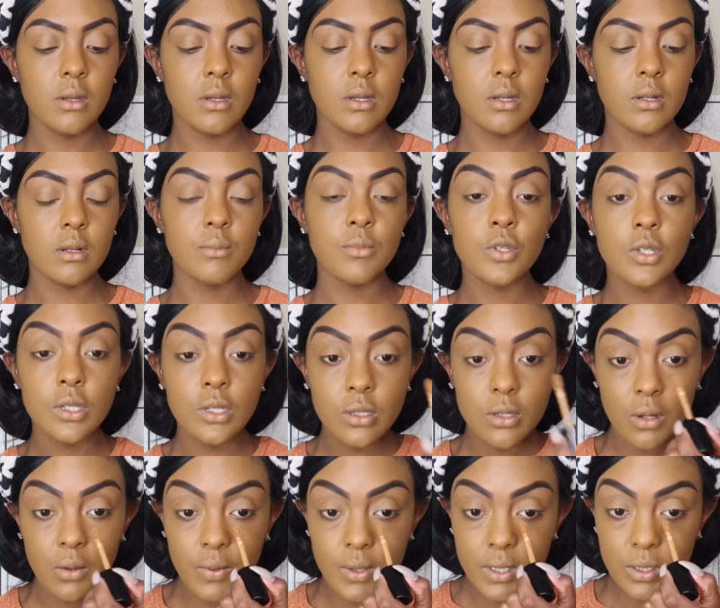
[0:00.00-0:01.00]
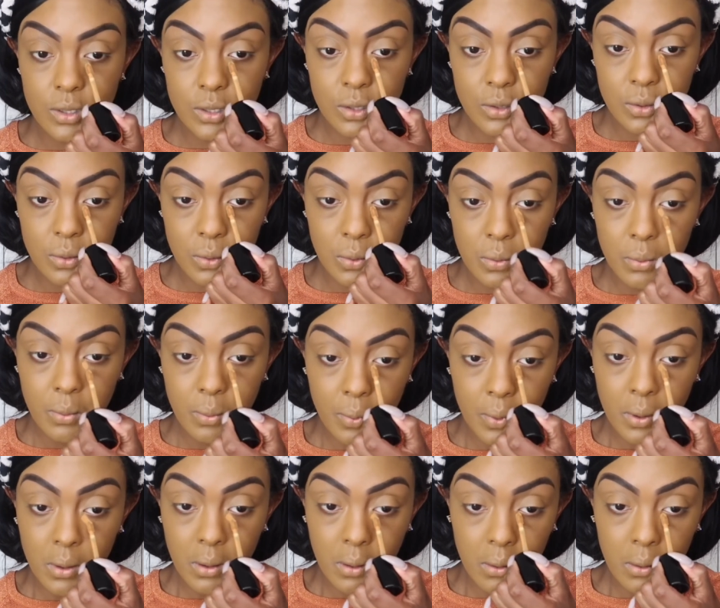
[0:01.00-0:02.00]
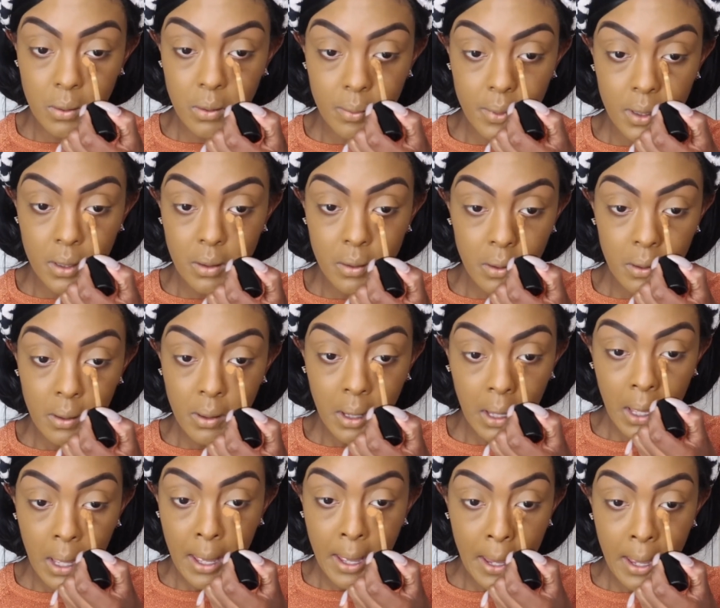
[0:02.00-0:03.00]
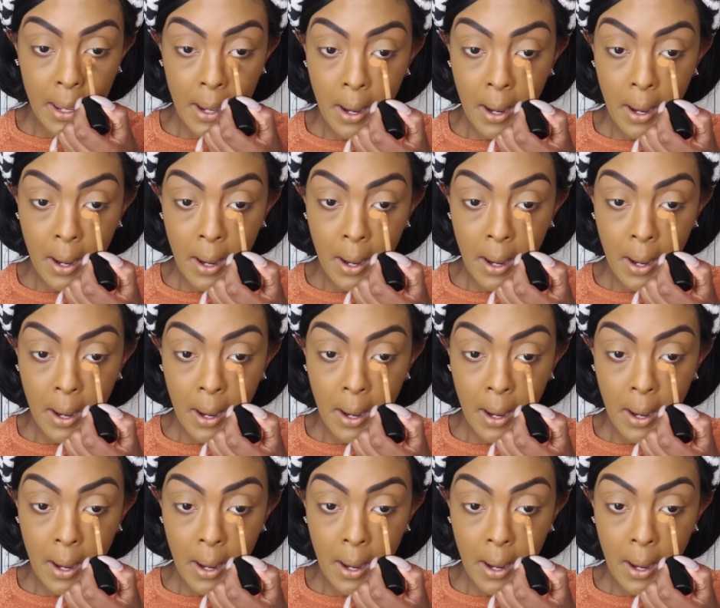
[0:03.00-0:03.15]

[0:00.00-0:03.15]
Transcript: and I'm just going to put a little bit under the eye.